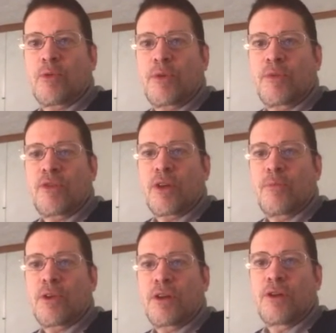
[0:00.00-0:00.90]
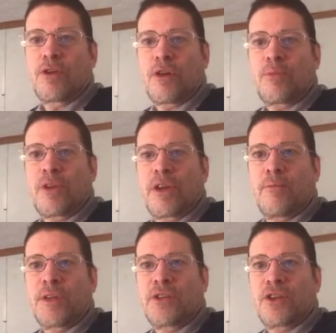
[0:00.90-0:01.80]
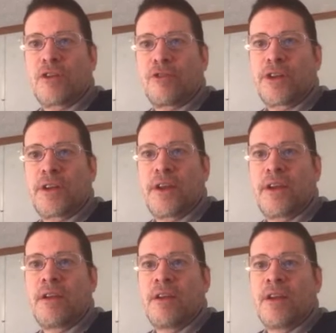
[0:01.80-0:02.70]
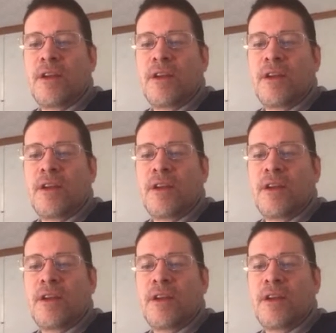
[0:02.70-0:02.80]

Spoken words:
where we try to put an underdog play up each and every day.